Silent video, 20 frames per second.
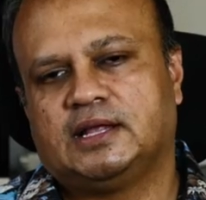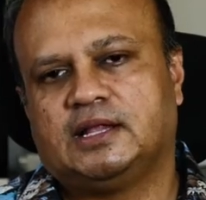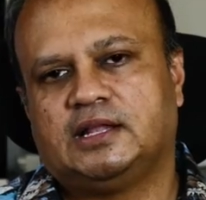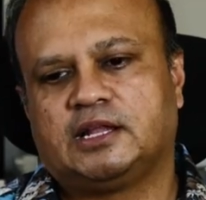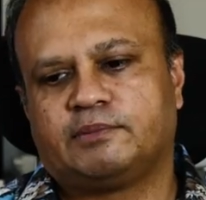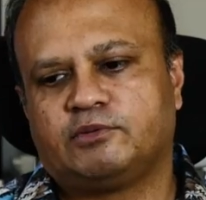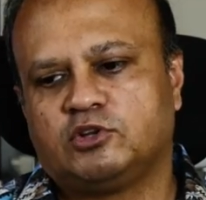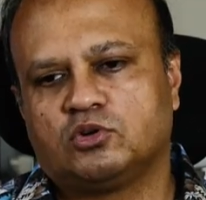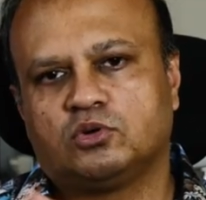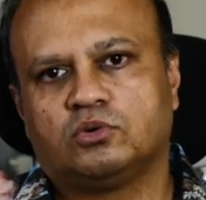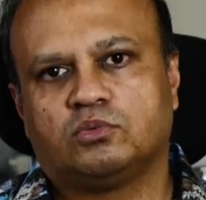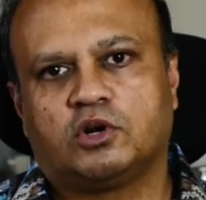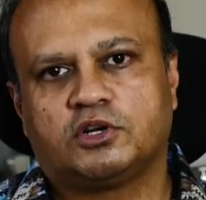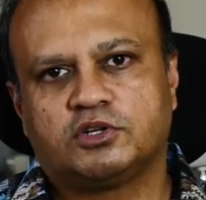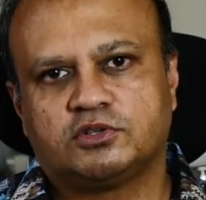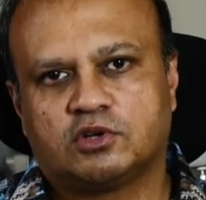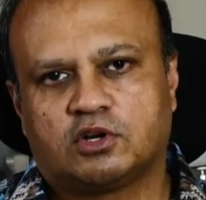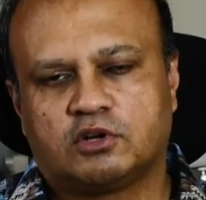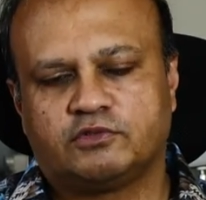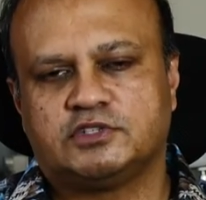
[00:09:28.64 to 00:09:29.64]
Let me know what
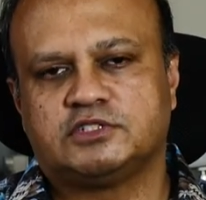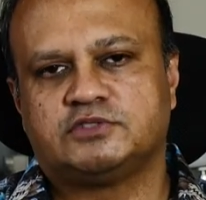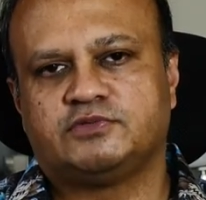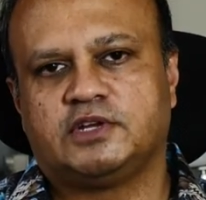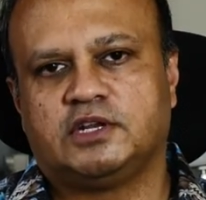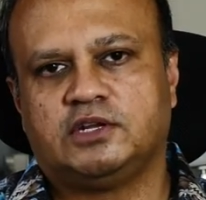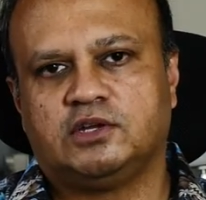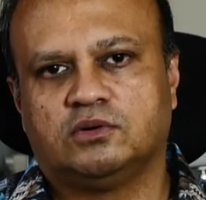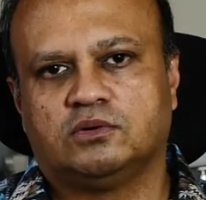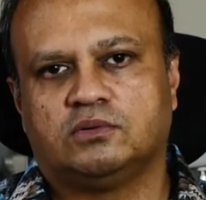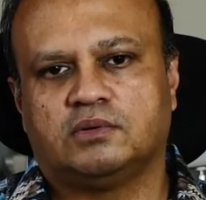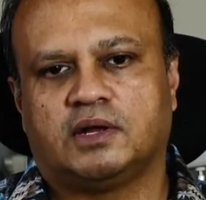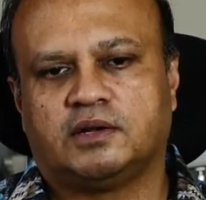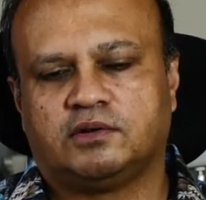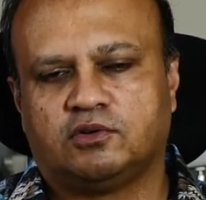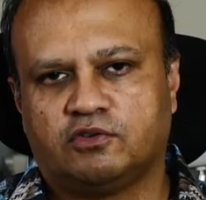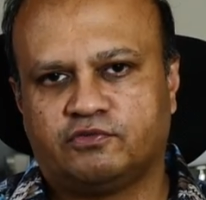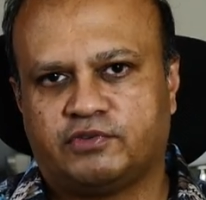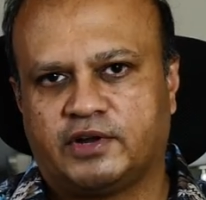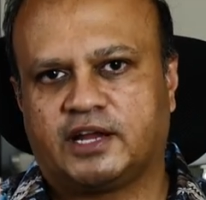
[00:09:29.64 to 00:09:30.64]
you thought of this video,
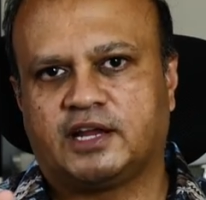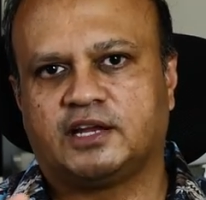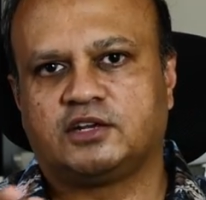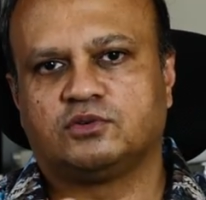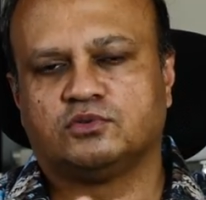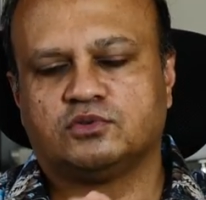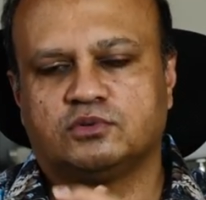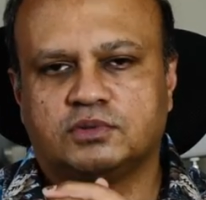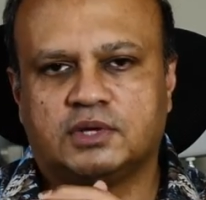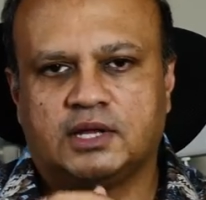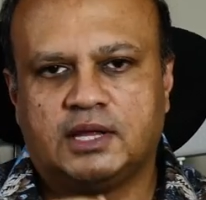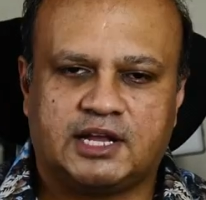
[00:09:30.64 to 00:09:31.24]
and don't forget to